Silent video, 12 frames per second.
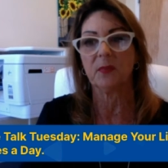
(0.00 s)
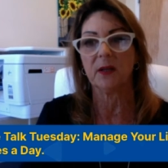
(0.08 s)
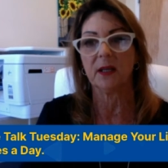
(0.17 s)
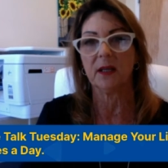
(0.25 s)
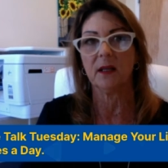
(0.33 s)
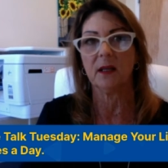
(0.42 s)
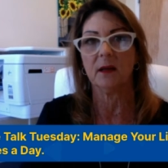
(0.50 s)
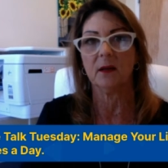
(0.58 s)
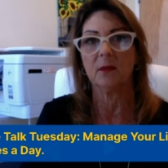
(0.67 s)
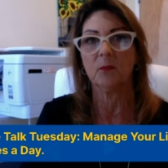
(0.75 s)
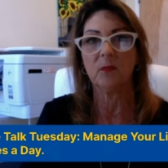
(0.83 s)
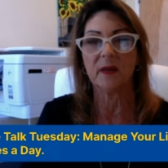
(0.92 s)
be
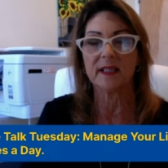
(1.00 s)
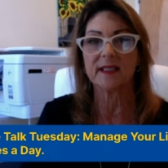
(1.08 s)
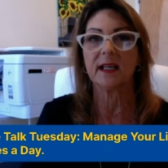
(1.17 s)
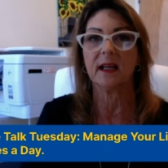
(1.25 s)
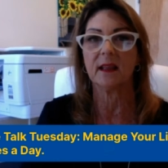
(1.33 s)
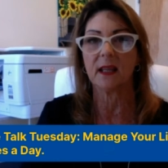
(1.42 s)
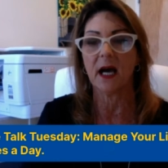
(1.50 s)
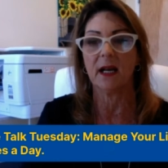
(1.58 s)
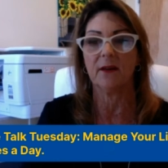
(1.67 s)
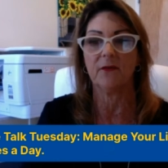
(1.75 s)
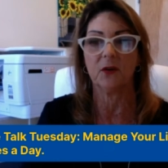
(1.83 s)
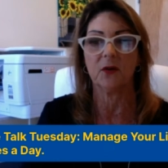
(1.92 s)
missing a lot
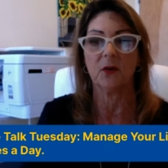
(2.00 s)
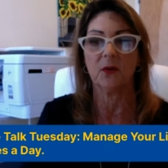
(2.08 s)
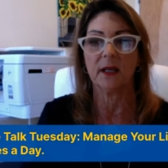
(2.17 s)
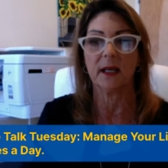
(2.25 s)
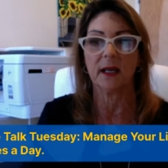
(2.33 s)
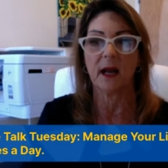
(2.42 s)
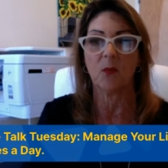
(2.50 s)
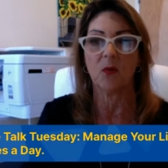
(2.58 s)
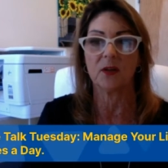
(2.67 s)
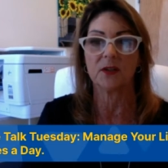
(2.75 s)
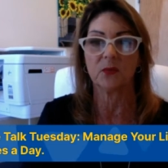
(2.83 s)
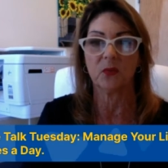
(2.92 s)
if you can only get on
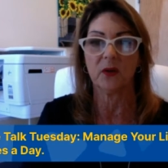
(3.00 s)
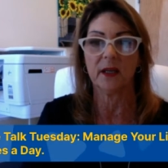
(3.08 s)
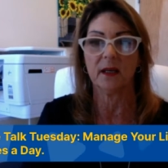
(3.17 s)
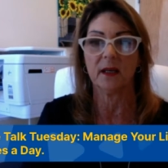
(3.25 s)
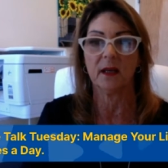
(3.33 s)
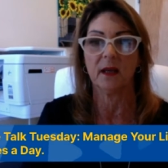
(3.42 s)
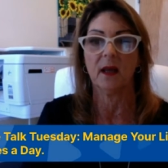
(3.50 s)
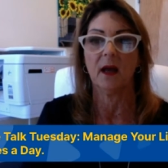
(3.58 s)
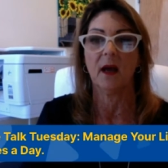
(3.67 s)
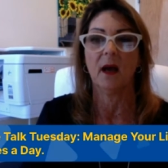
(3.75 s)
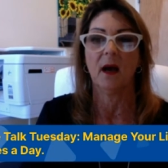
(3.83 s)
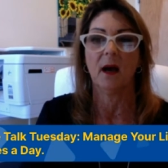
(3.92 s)
once a week.
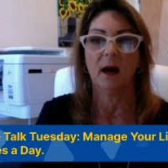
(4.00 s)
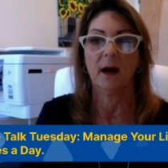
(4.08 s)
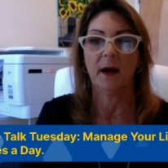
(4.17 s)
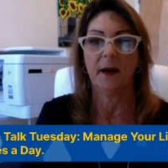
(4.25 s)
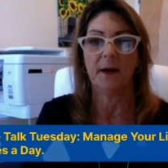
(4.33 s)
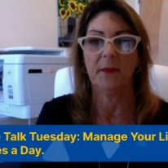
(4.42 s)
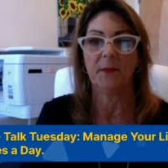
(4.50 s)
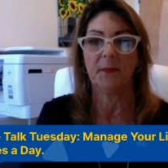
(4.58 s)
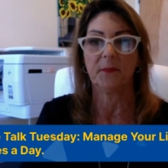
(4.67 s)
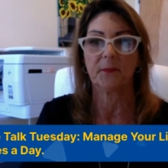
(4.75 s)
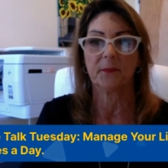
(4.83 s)
Um,